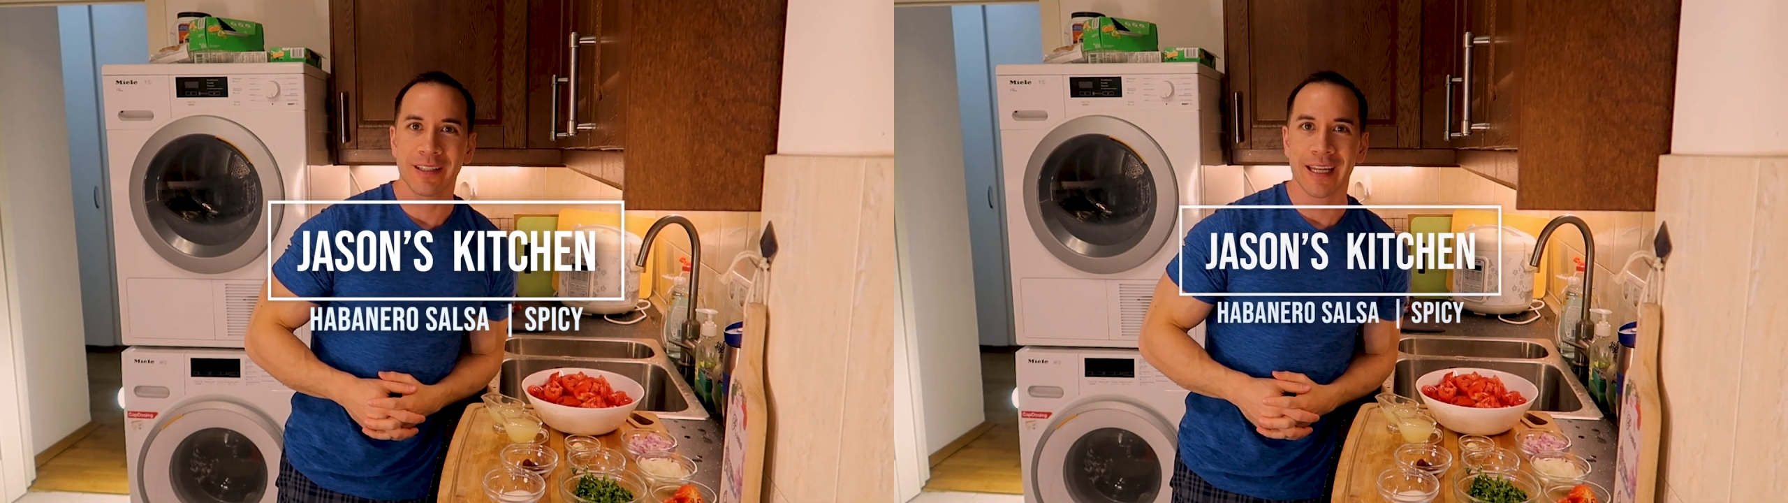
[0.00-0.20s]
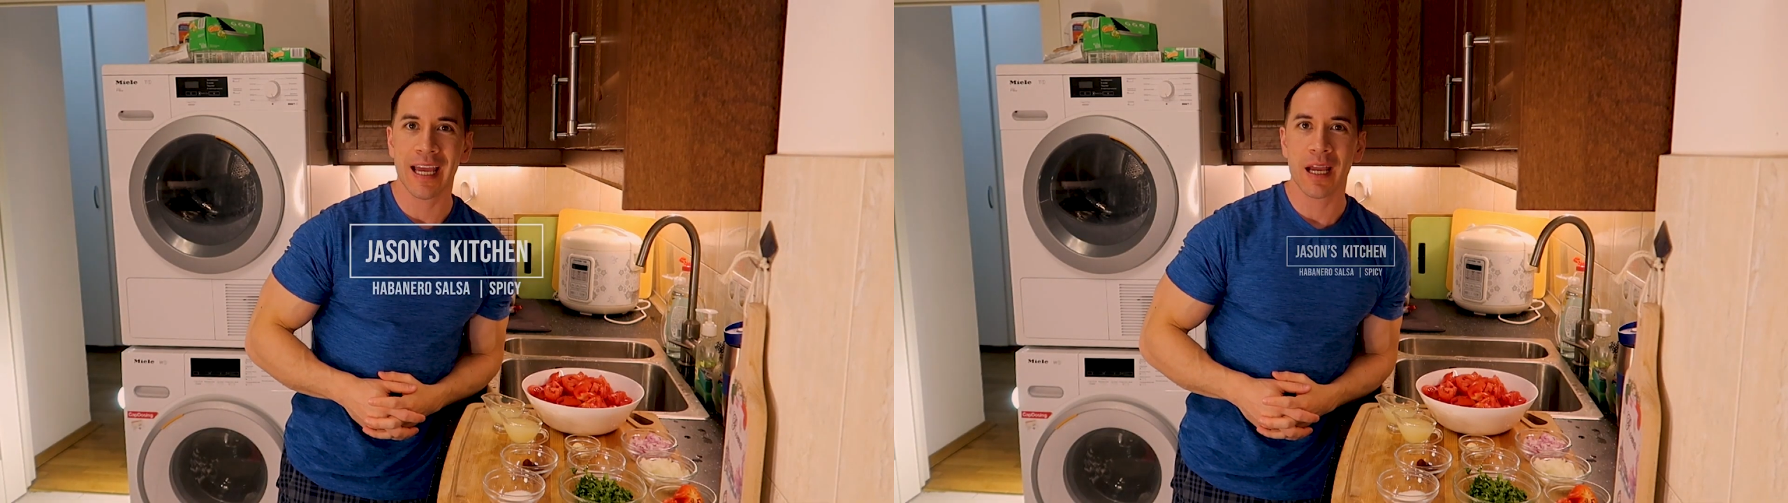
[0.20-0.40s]

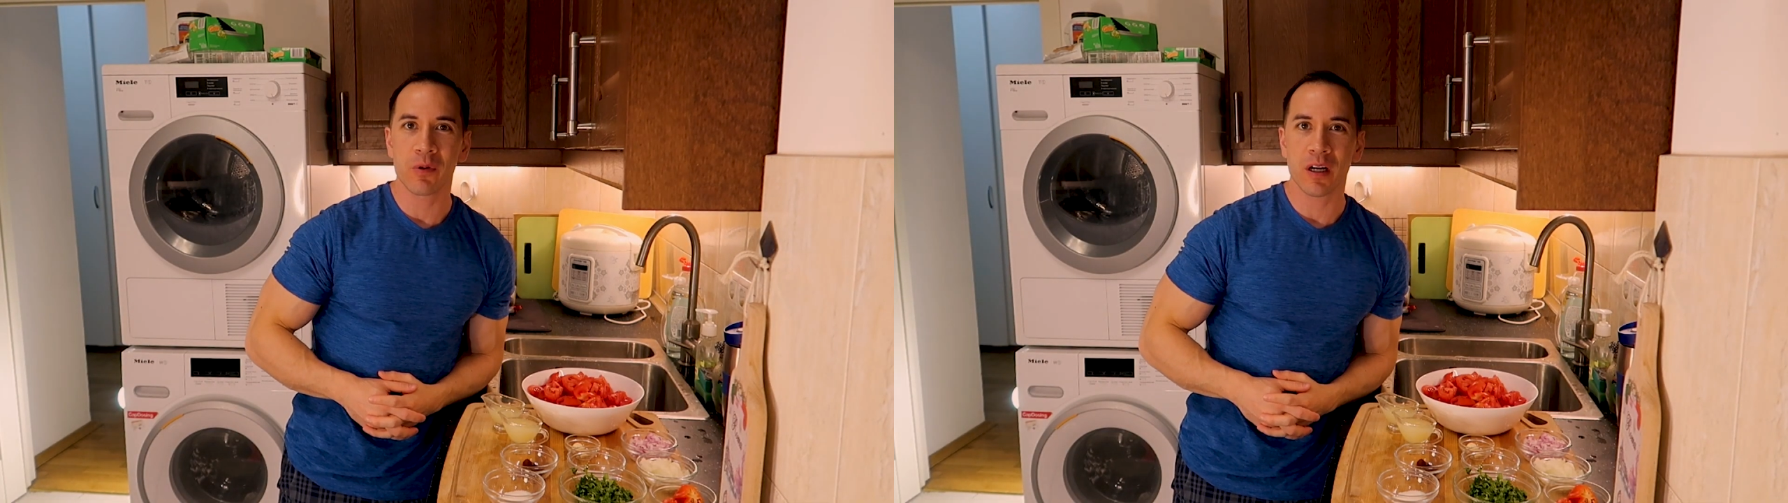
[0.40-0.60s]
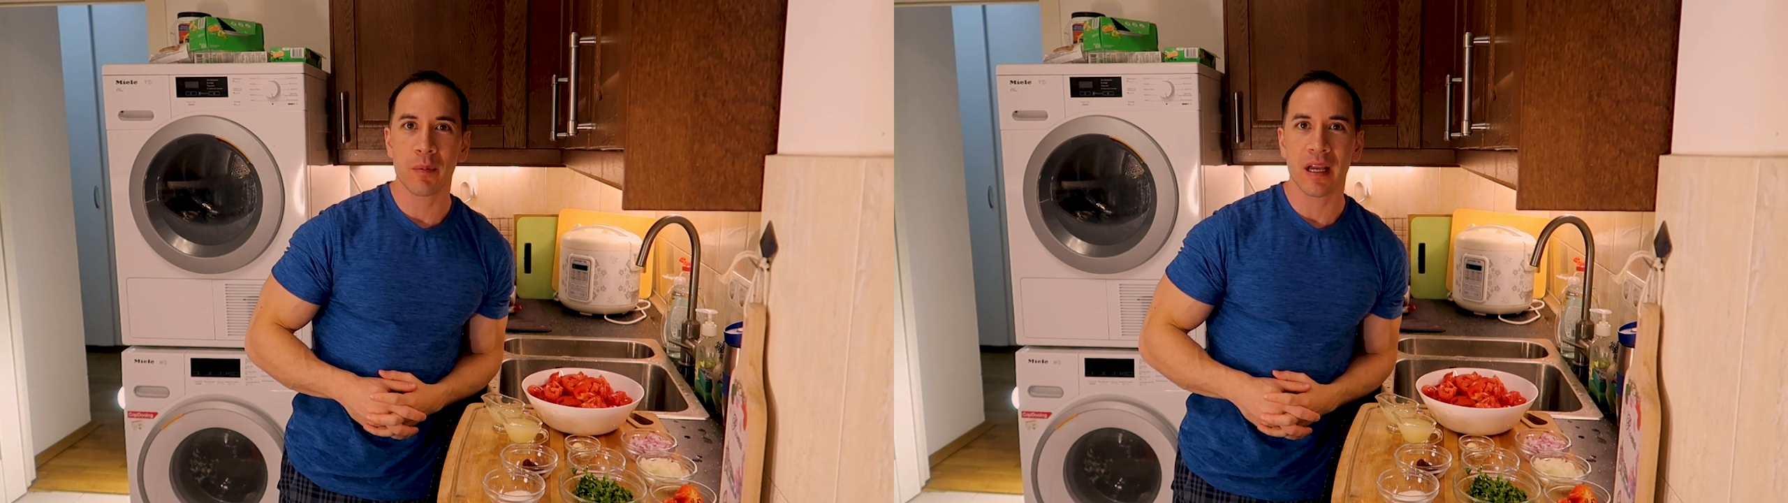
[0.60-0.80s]
Today
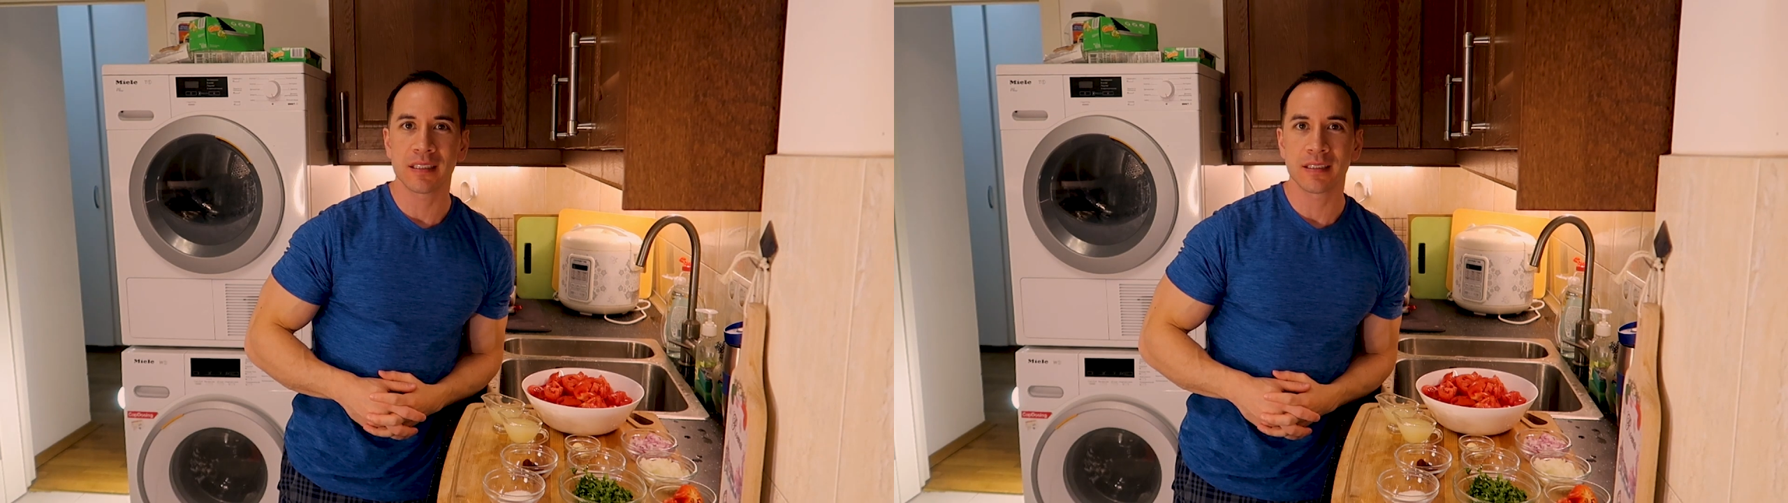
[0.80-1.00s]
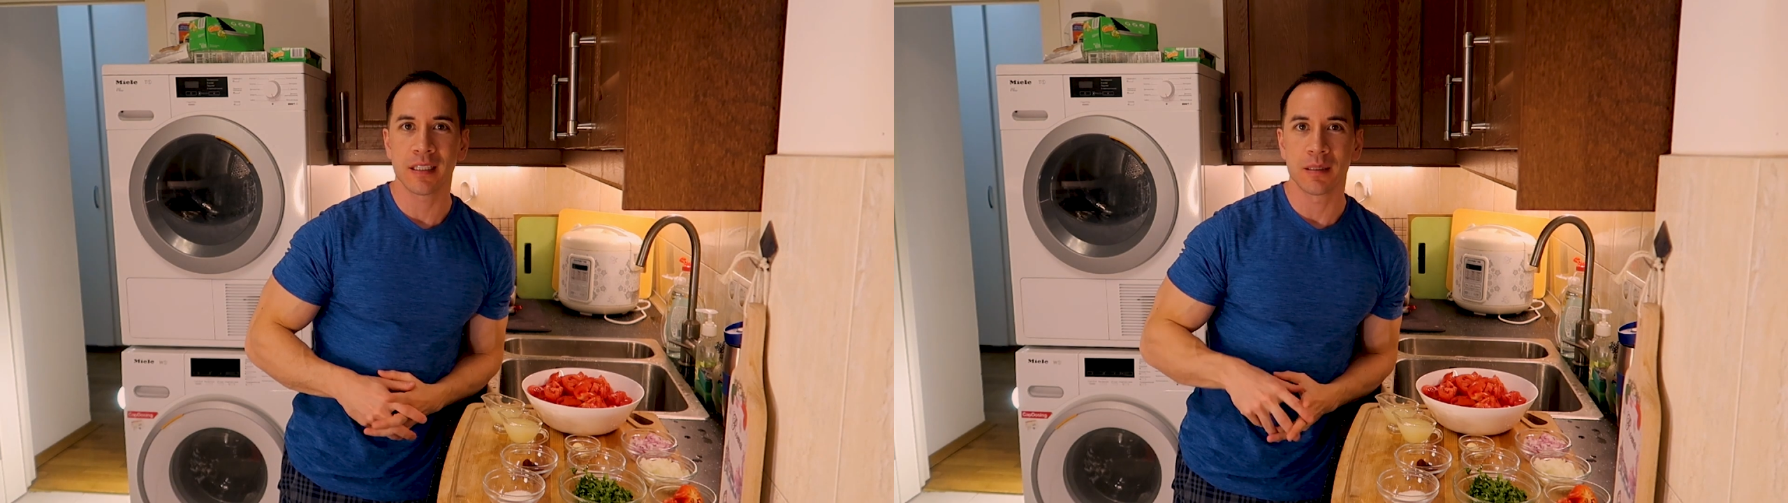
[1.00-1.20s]
we're gonna make
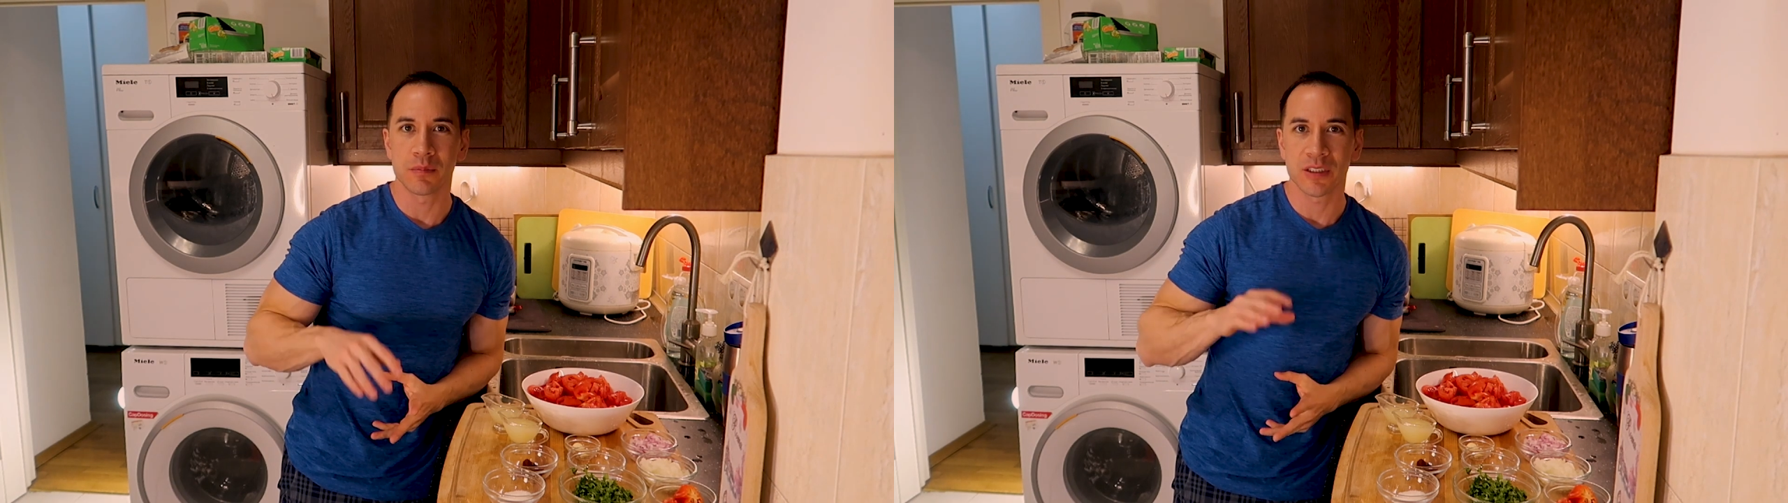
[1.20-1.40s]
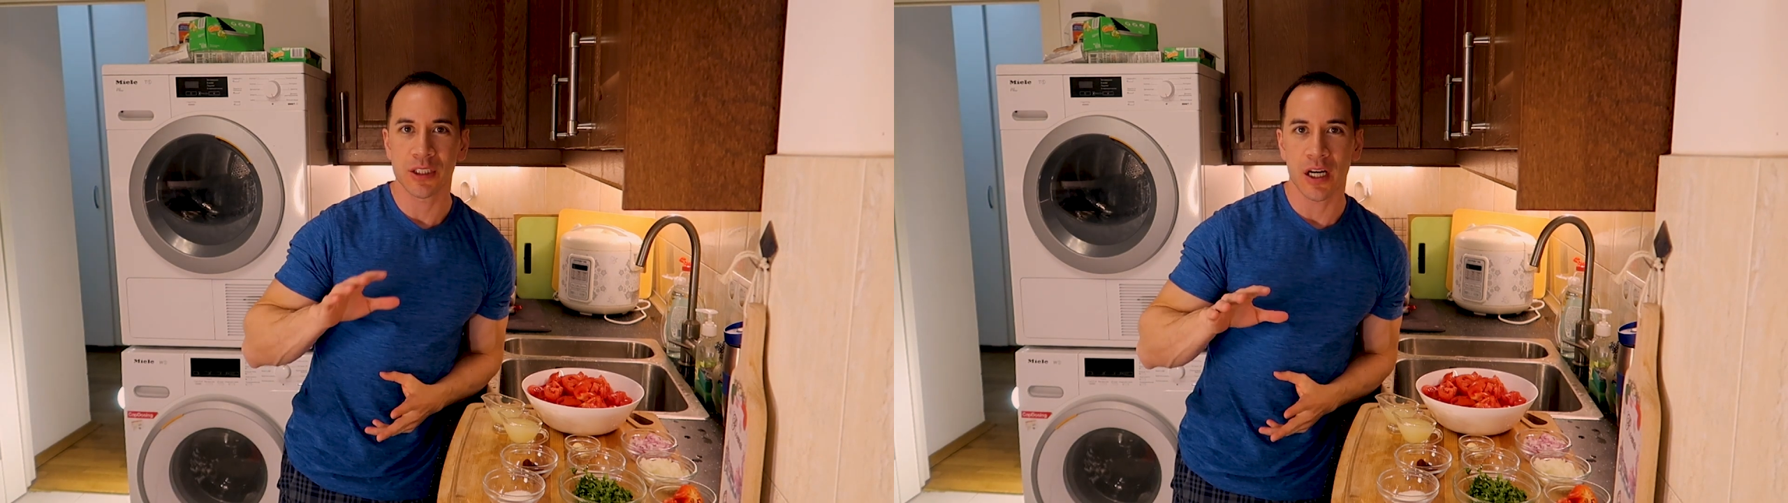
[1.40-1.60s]

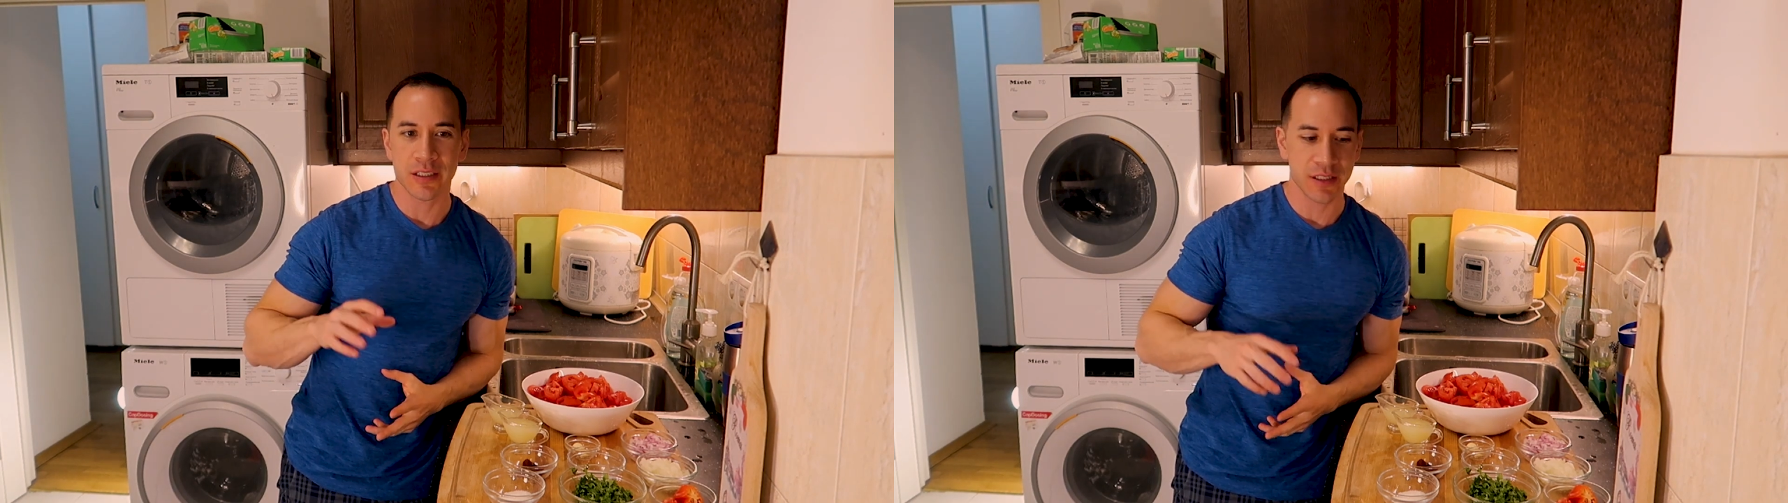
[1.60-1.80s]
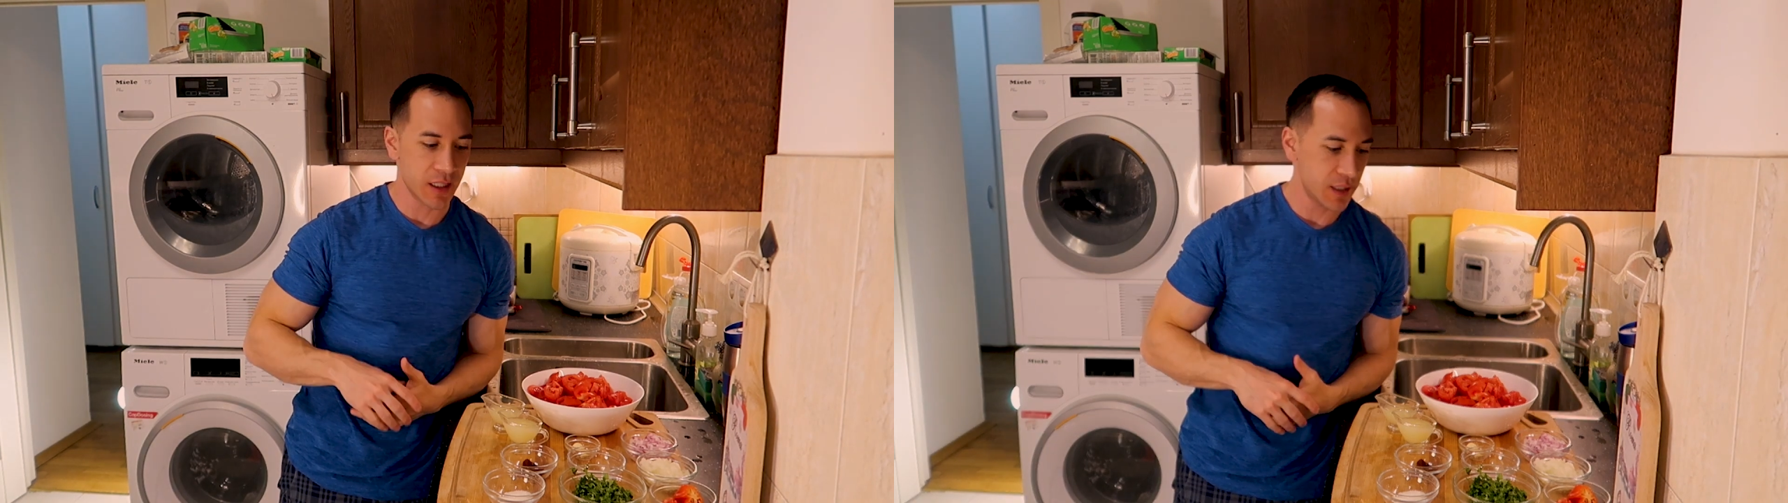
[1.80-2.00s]
some
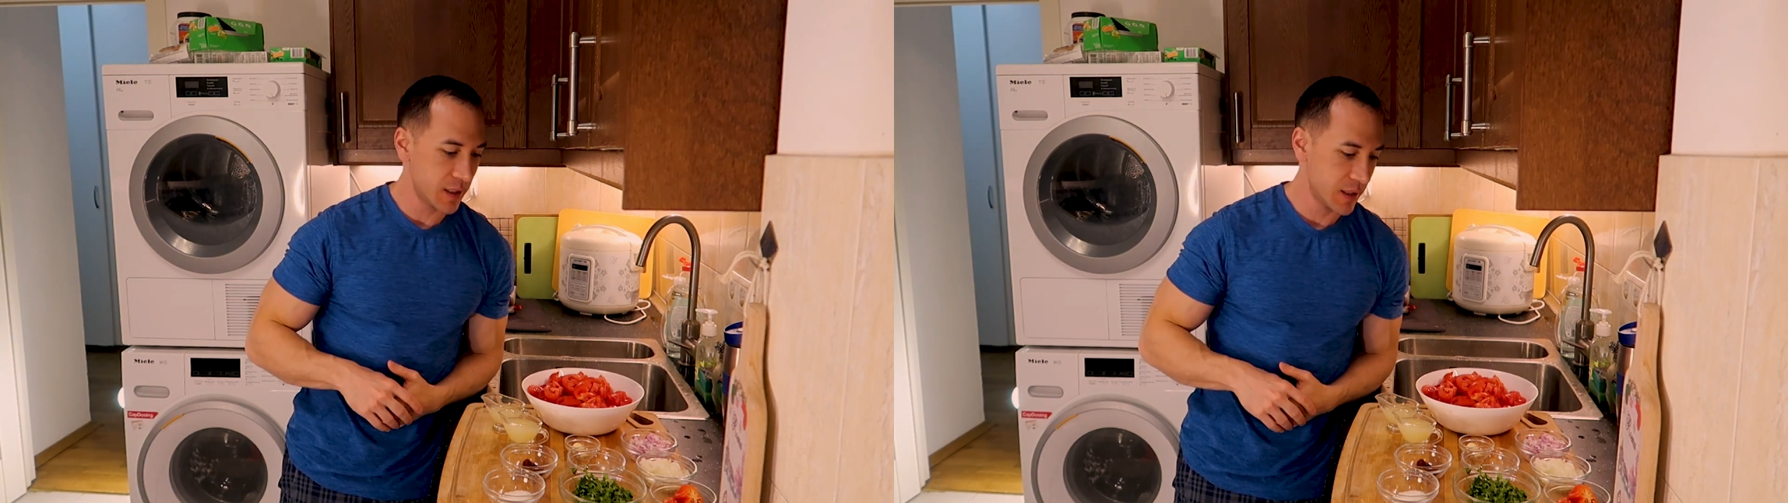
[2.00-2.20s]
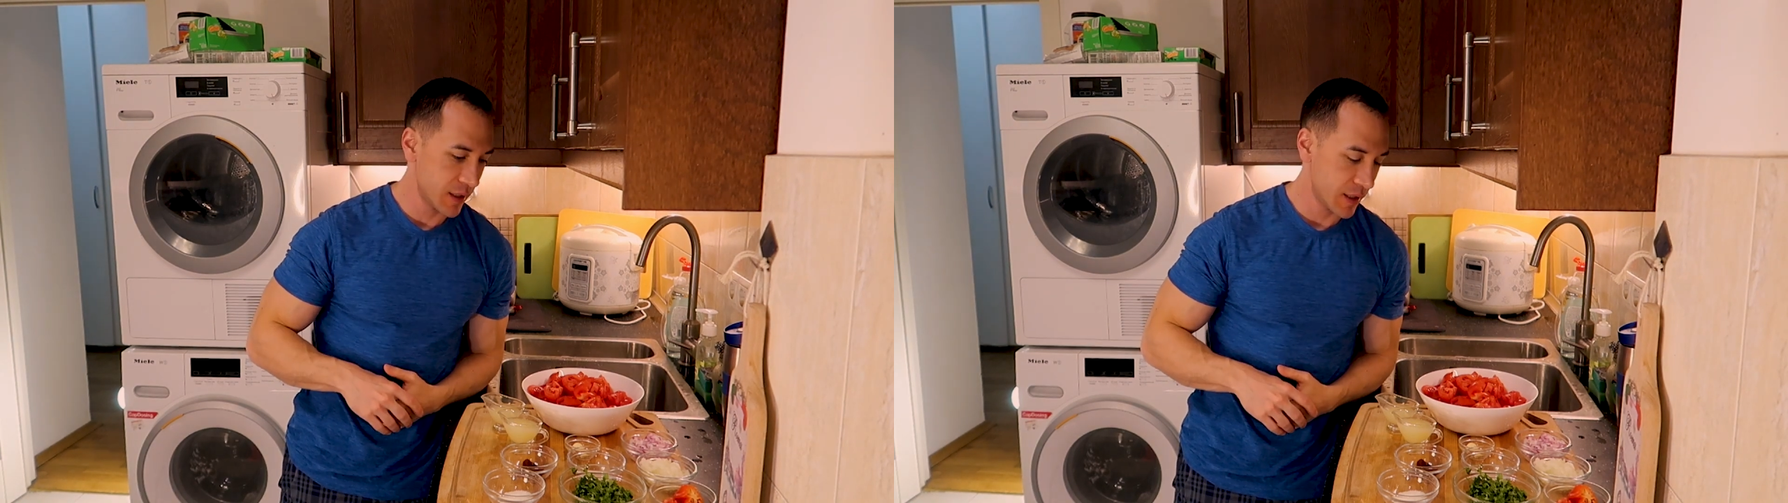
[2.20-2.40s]
salsa,